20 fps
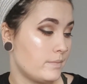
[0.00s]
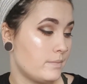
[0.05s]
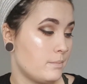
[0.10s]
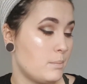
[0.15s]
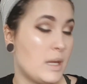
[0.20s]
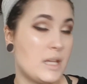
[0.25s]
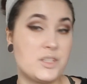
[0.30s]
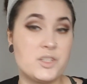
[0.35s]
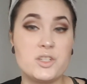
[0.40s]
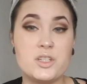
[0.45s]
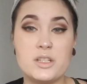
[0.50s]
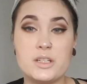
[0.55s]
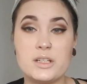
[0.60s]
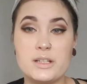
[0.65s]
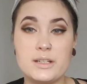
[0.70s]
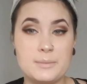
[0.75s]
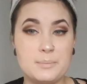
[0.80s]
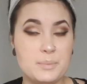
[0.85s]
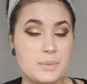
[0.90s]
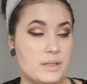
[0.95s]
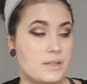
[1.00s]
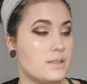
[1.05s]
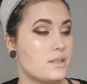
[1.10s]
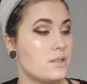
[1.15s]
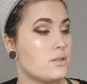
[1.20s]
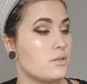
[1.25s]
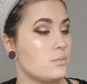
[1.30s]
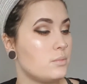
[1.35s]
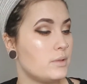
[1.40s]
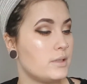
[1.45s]
matching lip
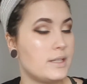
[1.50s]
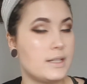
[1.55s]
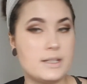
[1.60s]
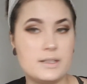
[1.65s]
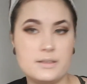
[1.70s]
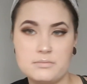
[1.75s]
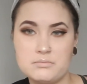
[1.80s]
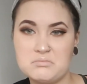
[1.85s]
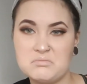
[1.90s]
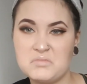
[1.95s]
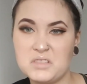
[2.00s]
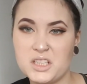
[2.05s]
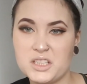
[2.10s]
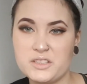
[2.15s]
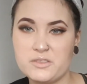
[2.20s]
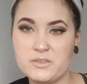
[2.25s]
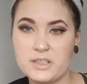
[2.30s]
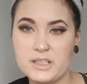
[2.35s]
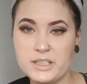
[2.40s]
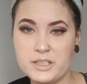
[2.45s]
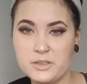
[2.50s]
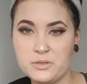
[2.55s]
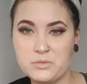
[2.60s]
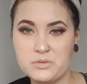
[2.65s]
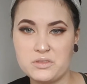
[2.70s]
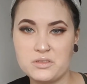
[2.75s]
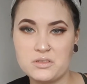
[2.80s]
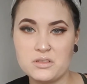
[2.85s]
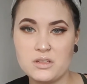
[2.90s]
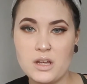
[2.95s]
pencil, but I not really
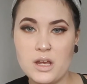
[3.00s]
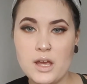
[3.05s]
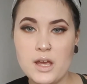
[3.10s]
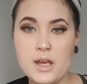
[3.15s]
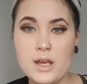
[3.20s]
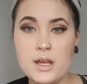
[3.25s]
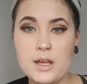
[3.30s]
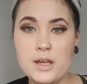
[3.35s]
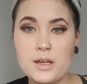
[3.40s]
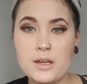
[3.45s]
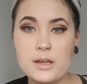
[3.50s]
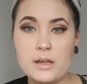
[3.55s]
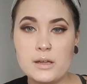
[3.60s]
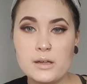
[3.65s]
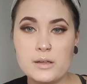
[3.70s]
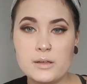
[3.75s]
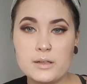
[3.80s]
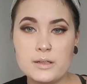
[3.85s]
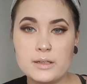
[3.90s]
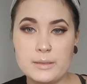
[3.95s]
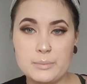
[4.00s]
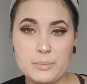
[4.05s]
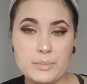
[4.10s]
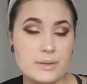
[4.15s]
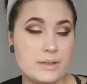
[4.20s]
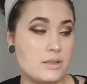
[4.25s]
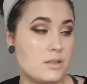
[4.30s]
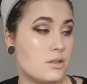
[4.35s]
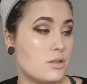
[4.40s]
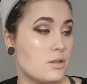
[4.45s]
use lip
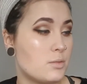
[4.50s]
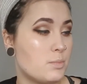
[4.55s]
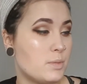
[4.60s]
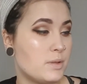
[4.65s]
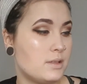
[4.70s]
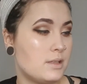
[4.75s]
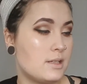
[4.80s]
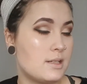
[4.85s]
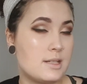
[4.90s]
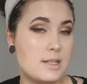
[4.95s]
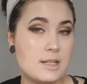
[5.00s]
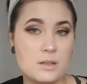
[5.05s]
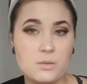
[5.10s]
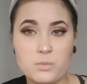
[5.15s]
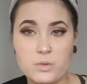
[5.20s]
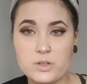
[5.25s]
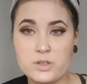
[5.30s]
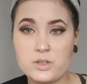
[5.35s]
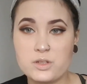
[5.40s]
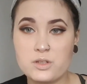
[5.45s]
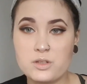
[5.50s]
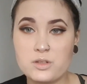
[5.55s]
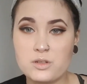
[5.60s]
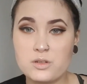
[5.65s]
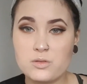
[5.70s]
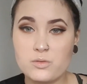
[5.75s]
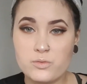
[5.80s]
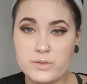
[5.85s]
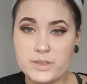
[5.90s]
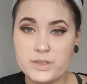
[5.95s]
pencils. But this set
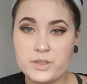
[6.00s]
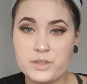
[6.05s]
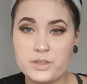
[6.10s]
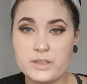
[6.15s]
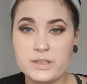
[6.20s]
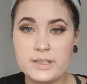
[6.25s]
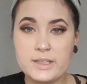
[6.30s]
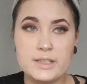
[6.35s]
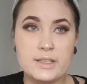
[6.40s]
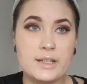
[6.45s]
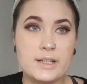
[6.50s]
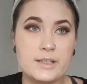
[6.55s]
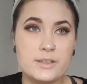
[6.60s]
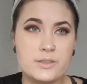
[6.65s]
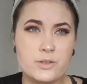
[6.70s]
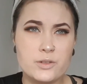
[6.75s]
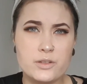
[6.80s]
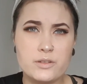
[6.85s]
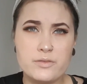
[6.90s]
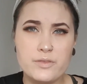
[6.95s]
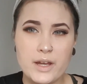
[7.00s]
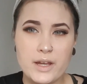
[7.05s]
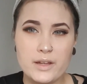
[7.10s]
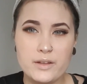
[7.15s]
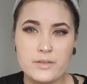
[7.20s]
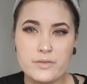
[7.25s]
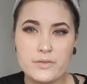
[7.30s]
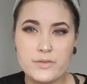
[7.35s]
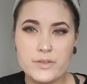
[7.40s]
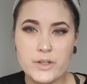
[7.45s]
was originally like
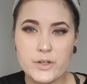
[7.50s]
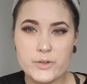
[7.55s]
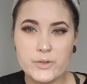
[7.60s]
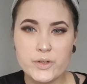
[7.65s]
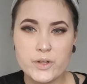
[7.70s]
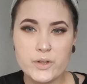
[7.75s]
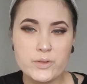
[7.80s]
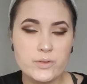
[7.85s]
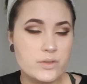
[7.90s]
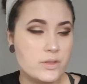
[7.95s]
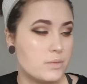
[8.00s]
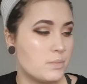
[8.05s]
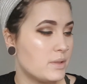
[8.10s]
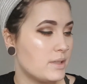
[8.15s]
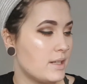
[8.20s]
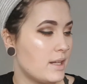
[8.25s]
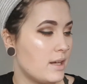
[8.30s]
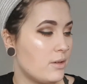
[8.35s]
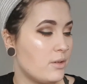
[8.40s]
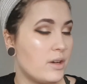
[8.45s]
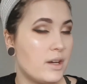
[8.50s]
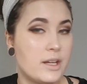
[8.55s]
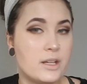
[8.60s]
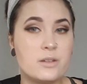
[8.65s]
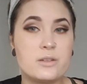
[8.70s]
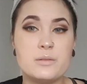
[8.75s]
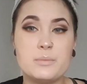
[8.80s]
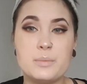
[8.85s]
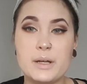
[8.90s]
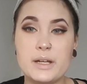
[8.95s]
35 euros, but now I
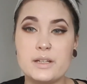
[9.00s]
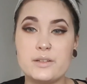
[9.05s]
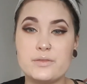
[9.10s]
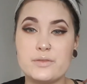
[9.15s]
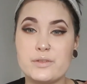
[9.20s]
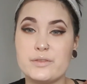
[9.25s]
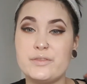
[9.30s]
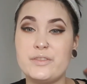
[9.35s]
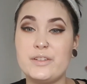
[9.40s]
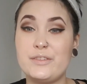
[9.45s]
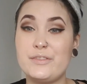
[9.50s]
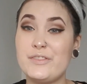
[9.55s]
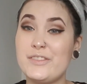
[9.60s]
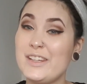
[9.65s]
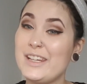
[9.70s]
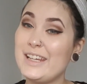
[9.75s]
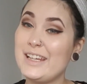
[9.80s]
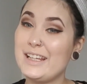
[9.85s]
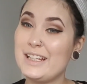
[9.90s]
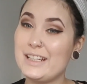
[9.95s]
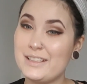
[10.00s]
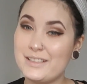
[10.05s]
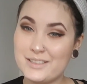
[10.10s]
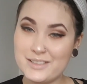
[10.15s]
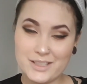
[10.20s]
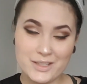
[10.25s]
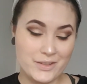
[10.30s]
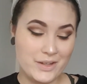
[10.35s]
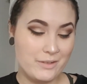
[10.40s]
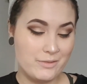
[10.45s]
could buy it for 15,
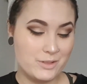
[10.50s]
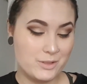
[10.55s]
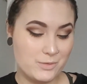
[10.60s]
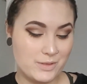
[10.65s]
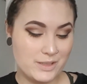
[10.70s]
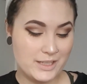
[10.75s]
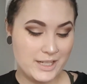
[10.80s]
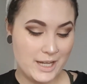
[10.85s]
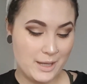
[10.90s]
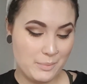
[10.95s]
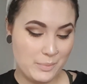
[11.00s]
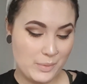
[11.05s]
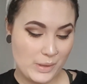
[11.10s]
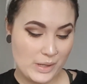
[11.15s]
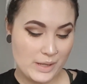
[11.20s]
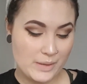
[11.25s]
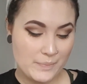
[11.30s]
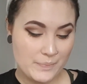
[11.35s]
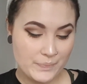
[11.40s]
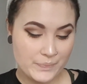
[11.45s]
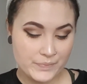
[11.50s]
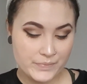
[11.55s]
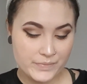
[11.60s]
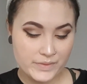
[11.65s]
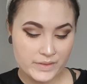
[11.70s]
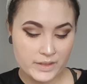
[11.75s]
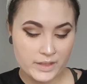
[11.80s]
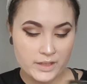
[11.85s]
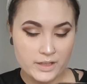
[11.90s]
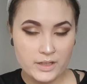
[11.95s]
so I was really happy.
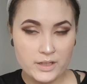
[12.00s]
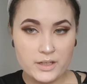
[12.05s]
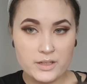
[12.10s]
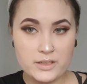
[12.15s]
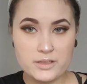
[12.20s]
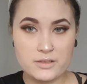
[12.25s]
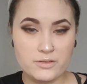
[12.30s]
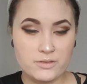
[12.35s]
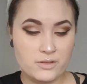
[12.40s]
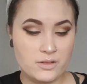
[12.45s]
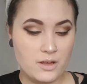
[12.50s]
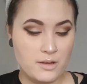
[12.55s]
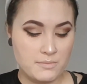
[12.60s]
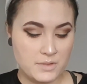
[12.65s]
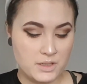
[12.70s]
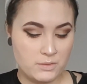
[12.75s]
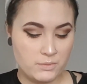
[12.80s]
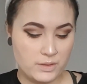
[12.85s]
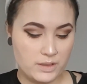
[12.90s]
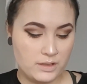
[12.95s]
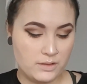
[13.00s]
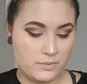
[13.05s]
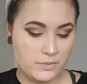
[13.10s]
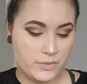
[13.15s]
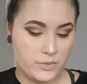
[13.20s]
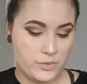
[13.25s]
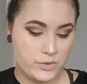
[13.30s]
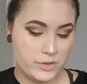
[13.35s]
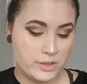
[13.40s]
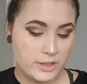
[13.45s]
So it comes with the
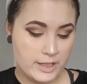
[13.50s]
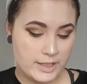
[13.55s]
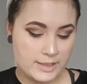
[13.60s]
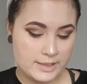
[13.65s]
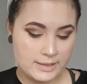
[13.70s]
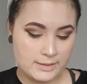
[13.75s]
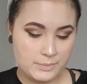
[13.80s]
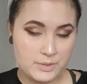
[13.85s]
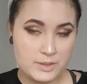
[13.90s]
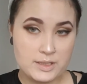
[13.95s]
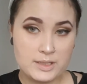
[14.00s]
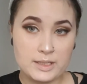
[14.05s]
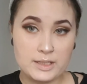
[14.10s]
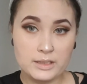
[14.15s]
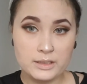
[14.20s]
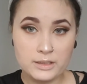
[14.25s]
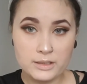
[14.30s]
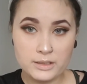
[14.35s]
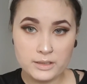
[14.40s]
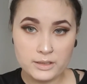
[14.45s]
full-size lipstick